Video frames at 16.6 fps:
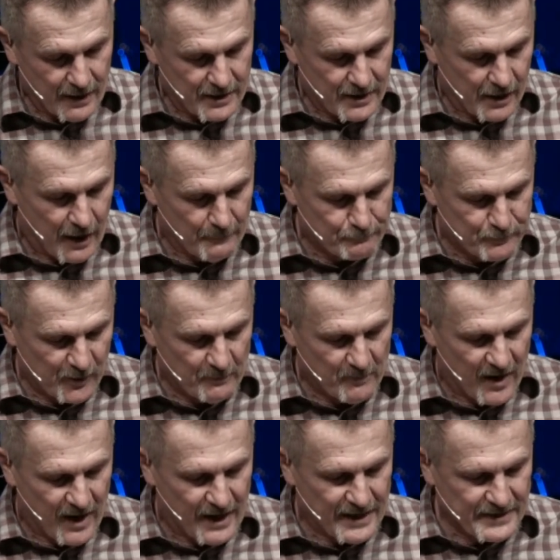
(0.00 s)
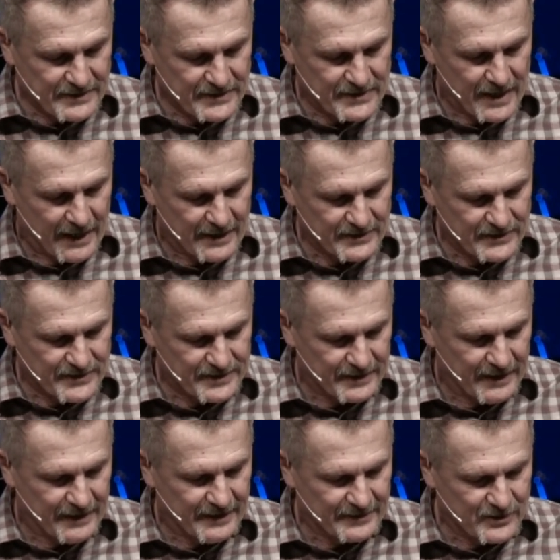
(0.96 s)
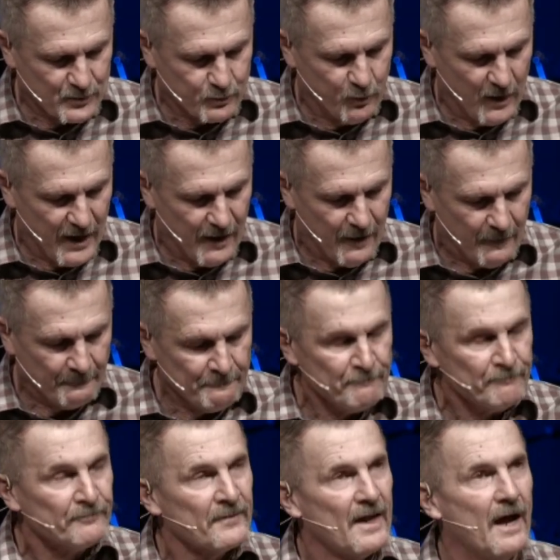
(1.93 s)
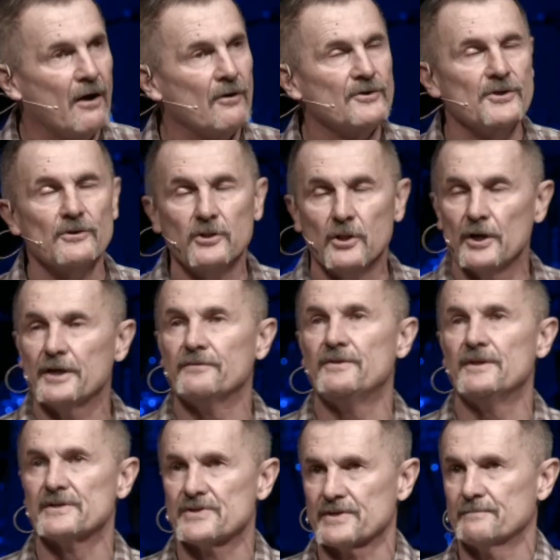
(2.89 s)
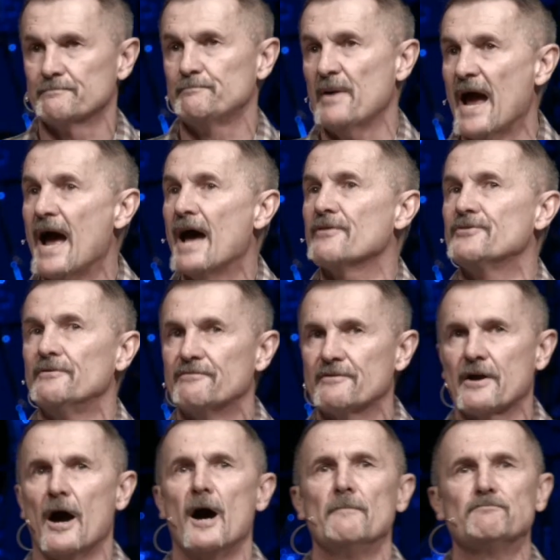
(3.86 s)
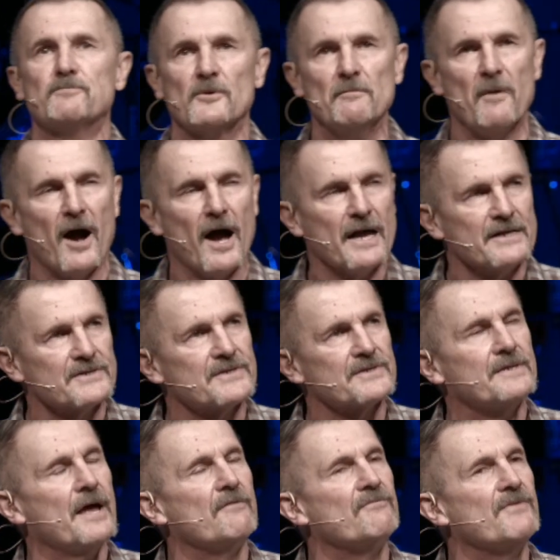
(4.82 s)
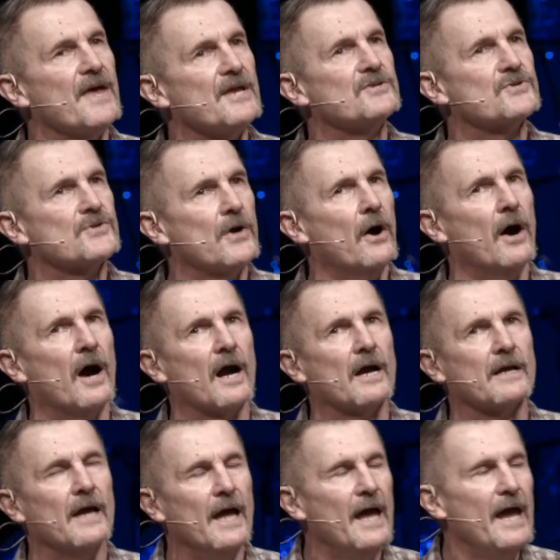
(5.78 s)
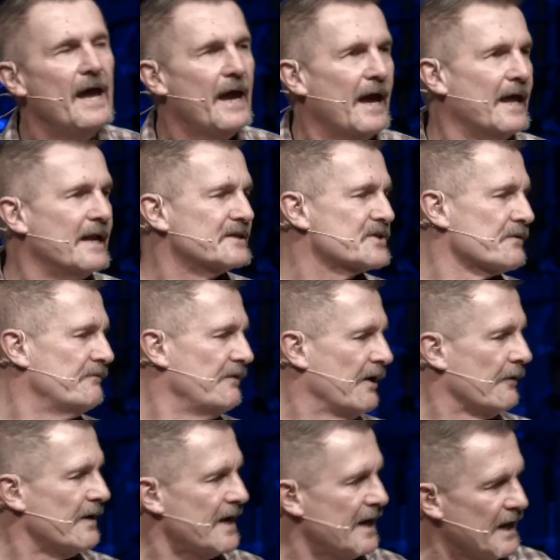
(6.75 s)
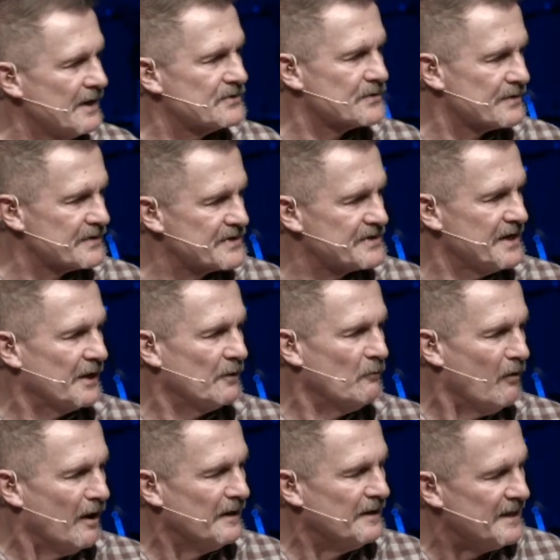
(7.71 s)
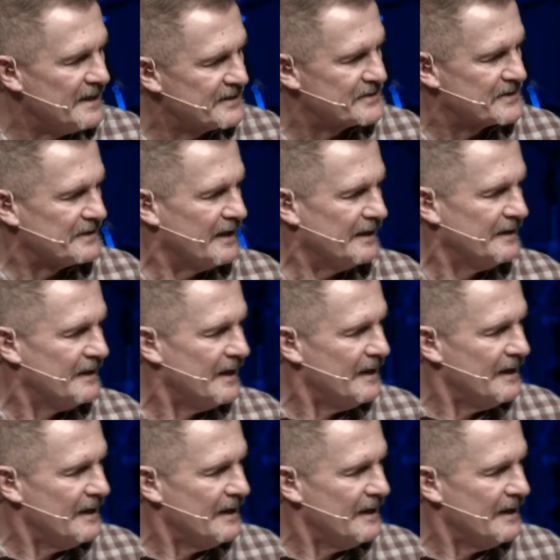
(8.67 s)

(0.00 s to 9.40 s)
compromise as well. Now, you look at this path of compromise that they took, and it's a very interesting one, isn't it?